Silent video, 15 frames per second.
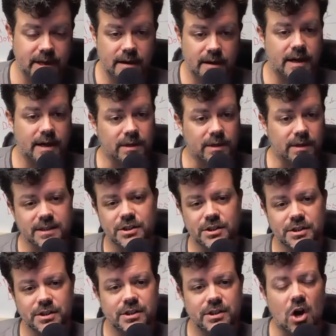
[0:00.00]
Now let's
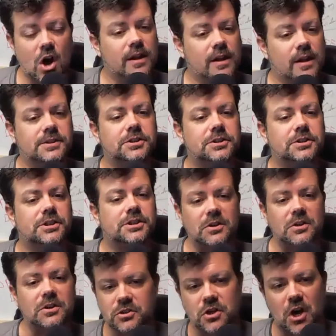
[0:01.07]
just
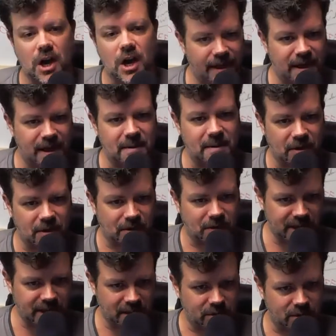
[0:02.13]
start talking about all the
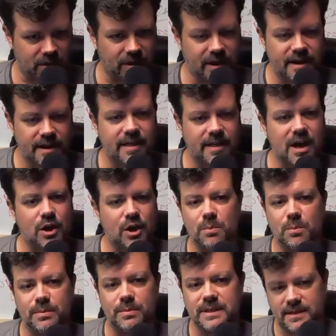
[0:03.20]
people that her
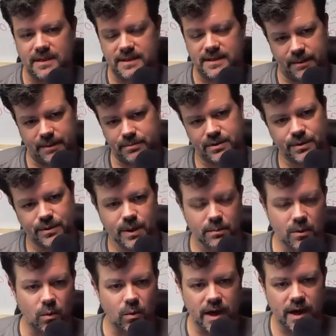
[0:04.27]
business helps. So number
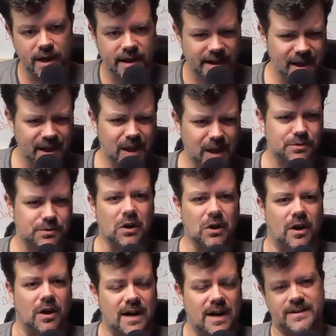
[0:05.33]
one, it helps her,
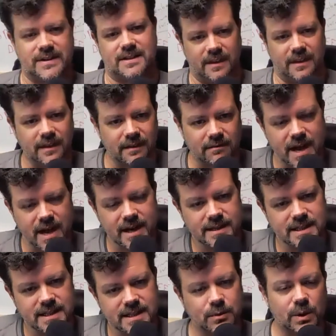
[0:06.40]
obviously, right? It's
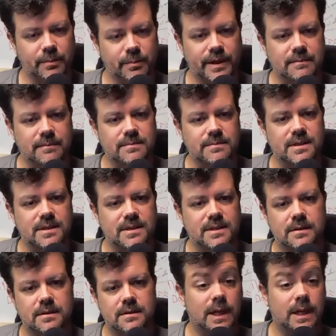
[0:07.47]
helped her to become successful.
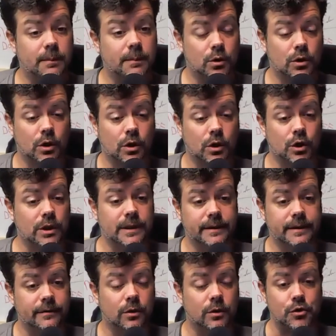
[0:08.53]
It's helped her to live
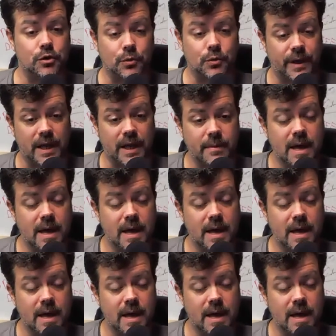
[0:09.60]
her dream.